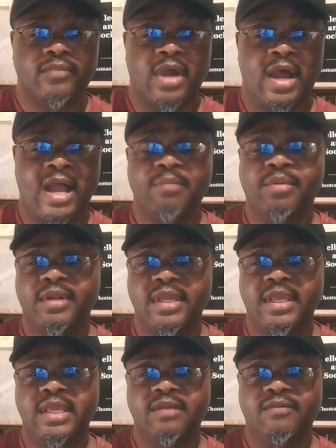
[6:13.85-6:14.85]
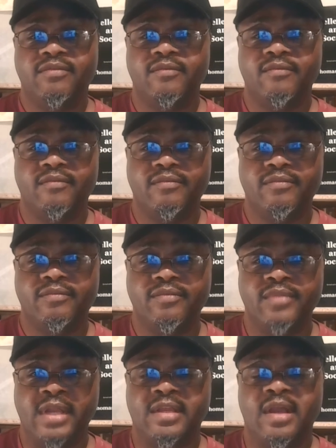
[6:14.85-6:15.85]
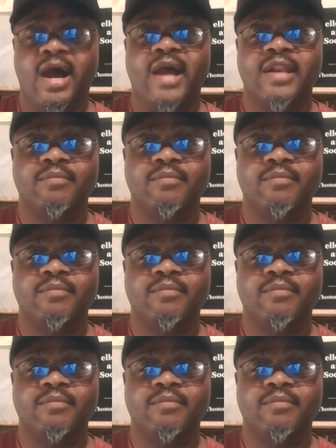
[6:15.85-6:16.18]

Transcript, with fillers: I believe that God